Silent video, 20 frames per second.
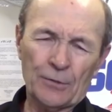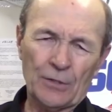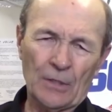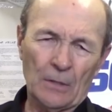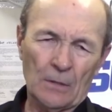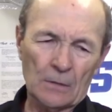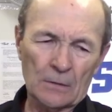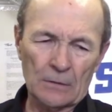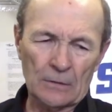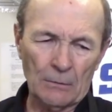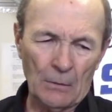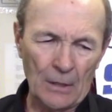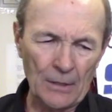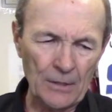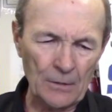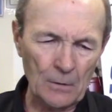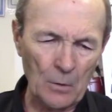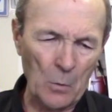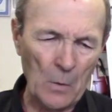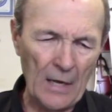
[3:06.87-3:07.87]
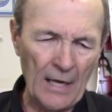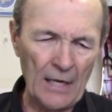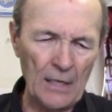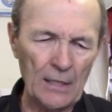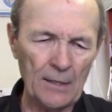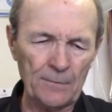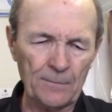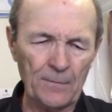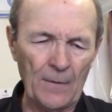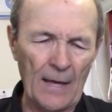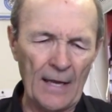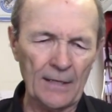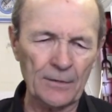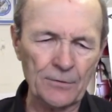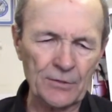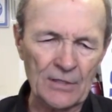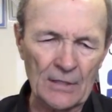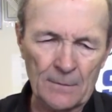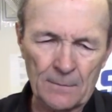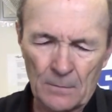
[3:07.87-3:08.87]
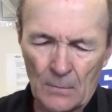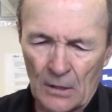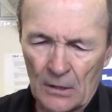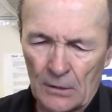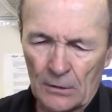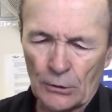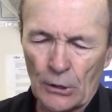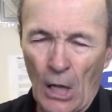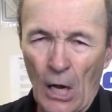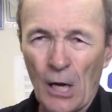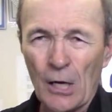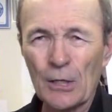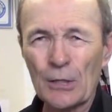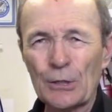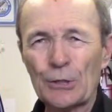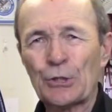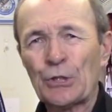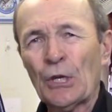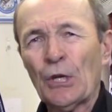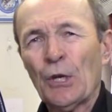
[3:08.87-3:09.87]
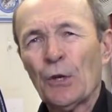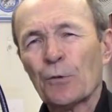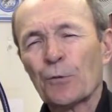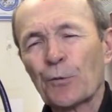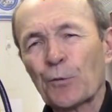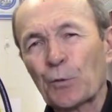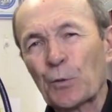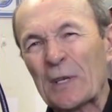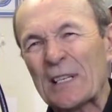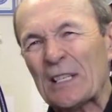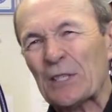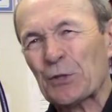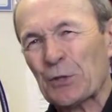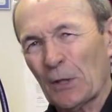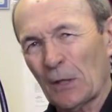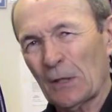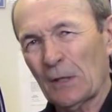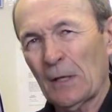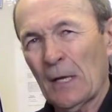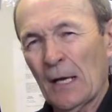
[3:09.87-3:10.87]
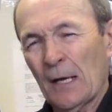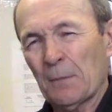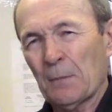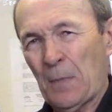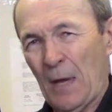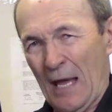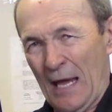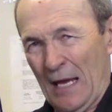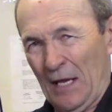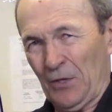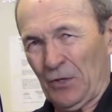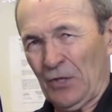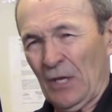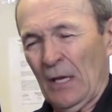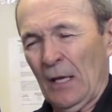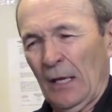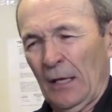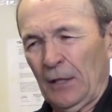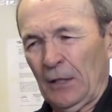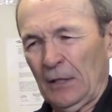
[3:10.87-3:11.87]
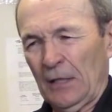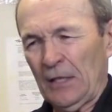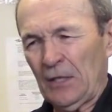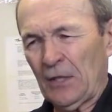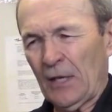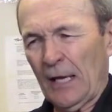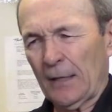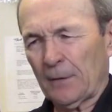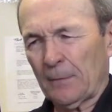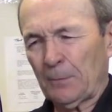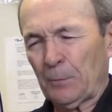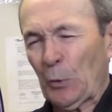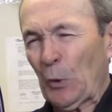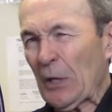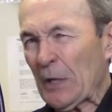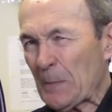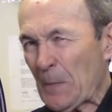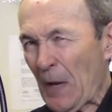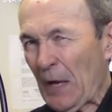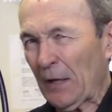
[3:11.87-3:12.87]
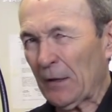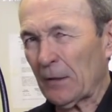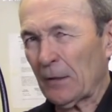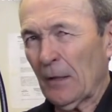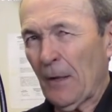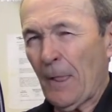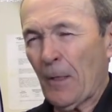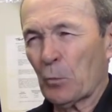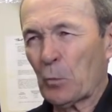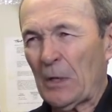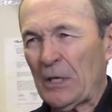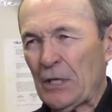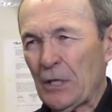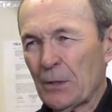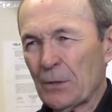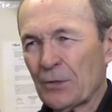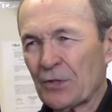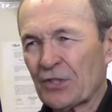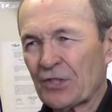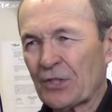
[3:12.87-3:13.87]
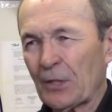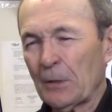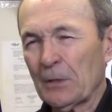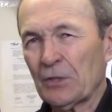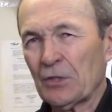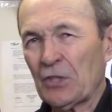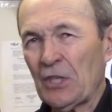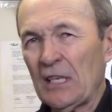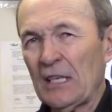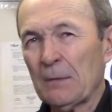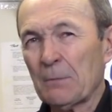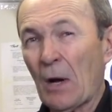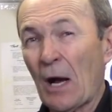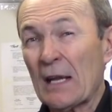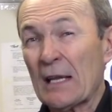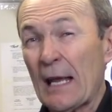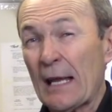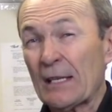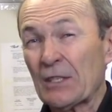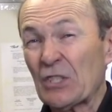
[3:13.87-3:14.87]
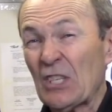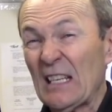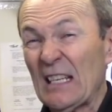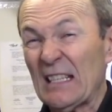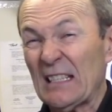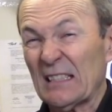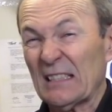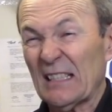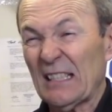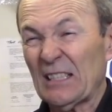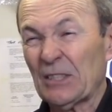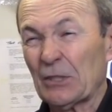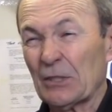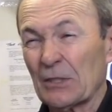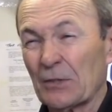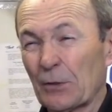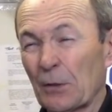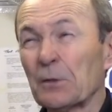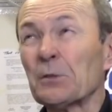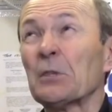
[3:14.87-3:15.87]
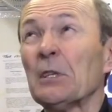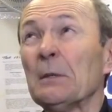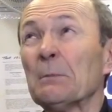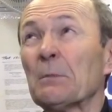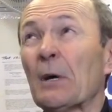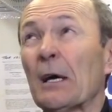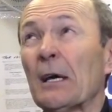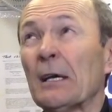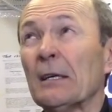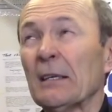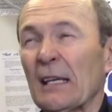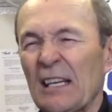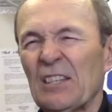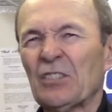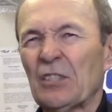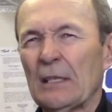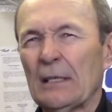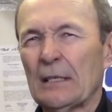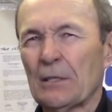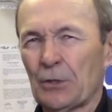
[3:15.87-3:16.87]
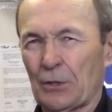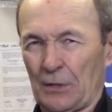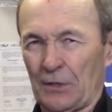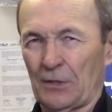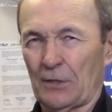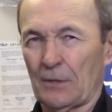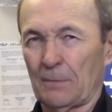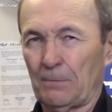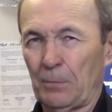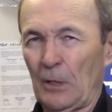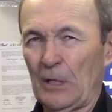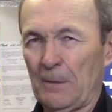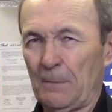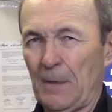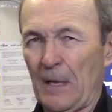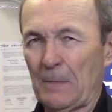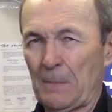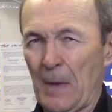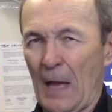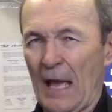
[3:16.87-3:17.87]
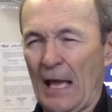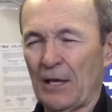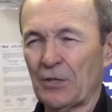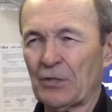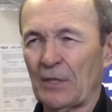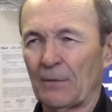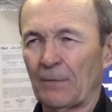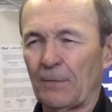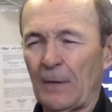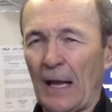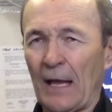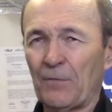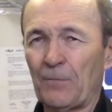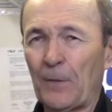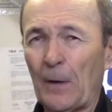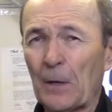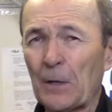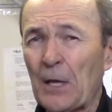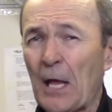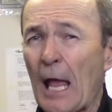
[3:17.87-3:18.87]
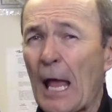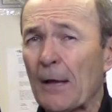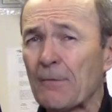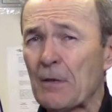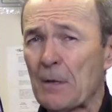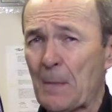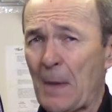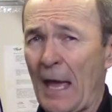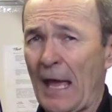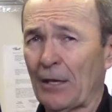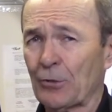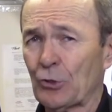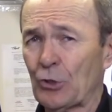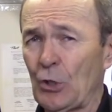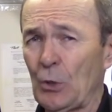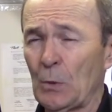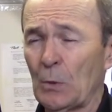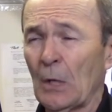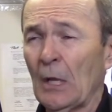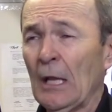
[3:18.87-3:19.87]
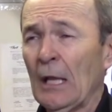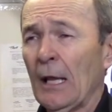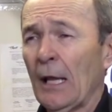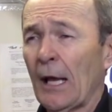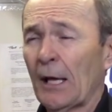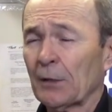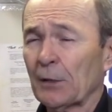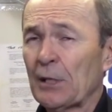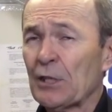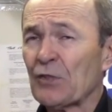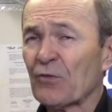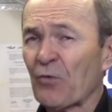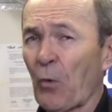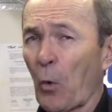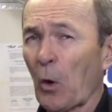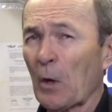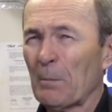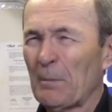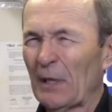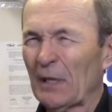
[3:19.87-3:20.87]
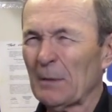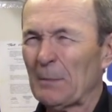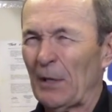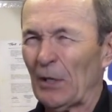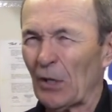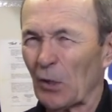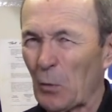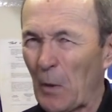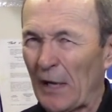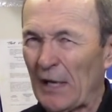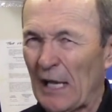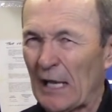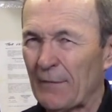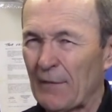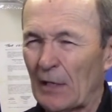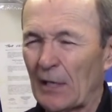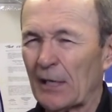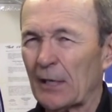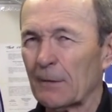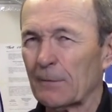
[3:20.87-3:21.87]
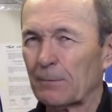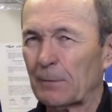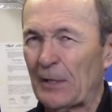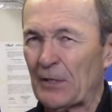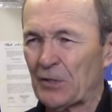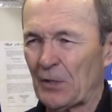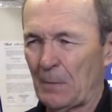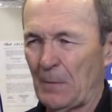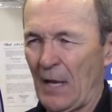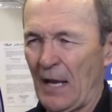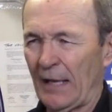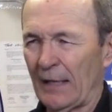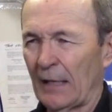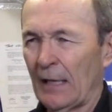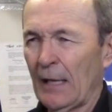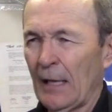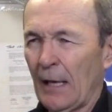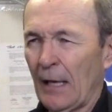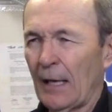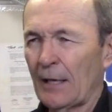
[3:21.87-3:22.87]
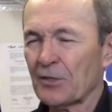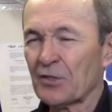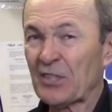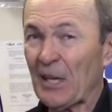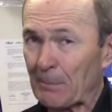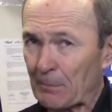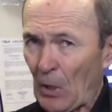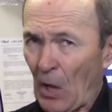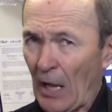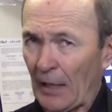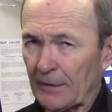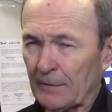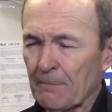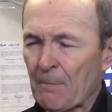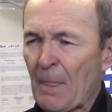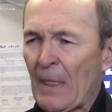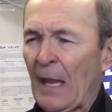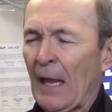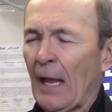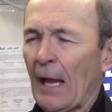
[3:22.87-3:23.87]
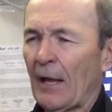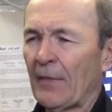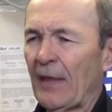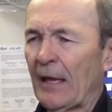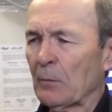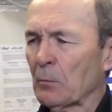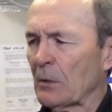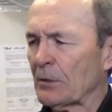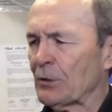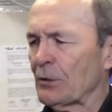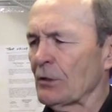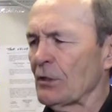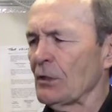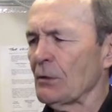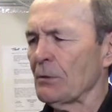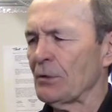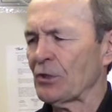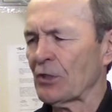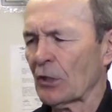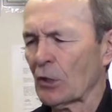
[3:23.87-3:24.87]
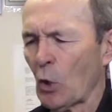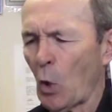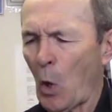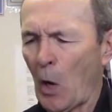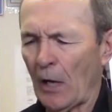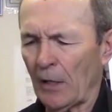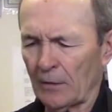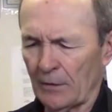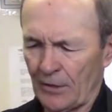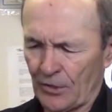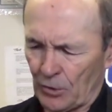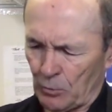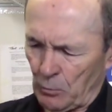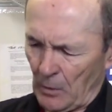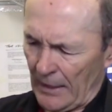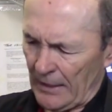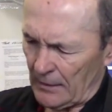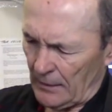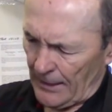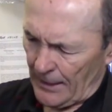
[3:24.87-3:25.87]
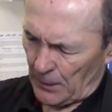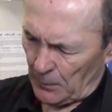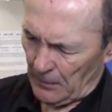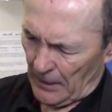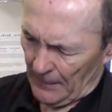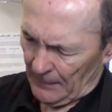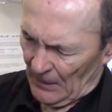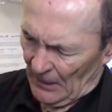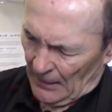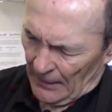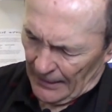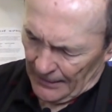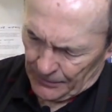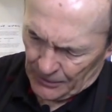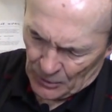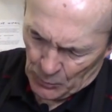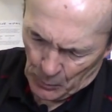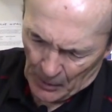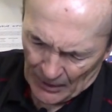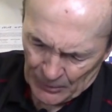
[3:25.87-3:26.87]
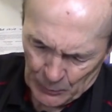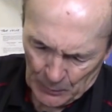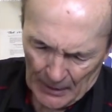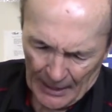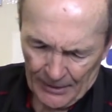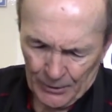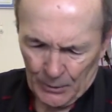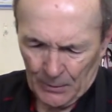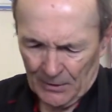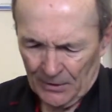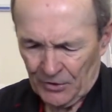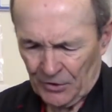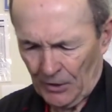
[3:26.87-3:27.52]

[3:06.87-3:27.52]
So go out of your way and find some large freezer bags. You need to get them pretty big. We use 13 by 18 inches. They're pretty big bags, and fairly heavy bags too, at least 4 millimeter, quite heavy, like a freezer bag, a Ziploc. And then what you do is you coil this regulator up. And just watch what I do.